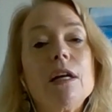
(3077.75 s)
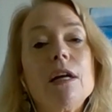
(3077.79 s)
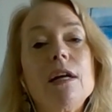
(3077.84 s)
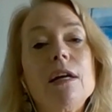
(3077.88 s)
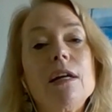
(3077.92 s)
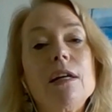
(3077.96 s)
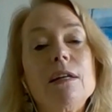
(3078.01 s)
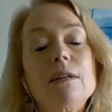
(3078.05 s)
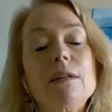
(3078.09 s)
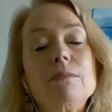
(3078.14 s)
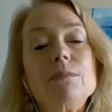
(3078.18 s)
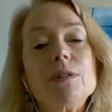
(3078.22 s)

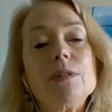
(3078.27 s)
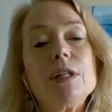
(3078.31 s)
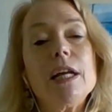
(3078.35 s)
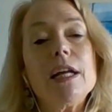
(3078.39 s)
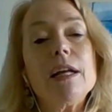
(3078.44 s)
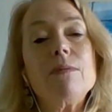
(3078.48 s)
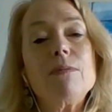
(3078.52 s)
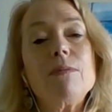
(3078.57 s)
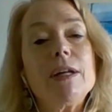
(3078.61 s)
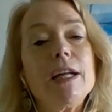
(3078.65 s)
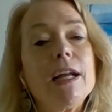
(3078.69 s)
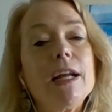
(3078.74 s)
um,
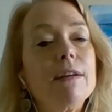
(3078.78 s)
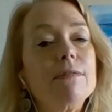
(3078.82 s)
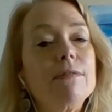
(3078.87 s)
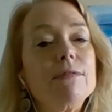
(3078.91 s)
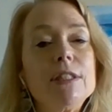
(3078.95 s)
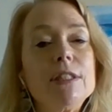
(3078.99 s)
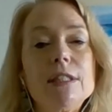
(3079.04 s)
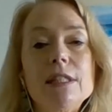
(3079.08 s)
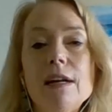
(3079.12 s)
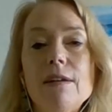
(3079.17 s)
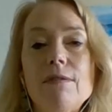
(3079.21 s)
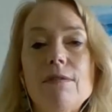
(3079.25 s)
and we have
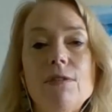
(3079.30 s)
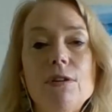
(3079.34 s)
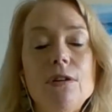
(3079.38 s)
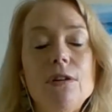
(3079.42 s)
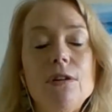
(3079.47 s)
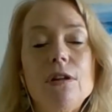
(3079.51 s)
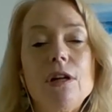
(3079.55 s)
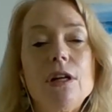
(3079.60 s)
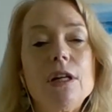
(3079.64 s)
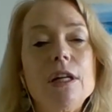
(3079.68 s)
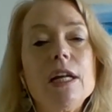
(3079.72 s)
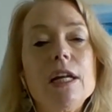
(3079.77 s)
several
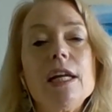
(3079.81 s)
on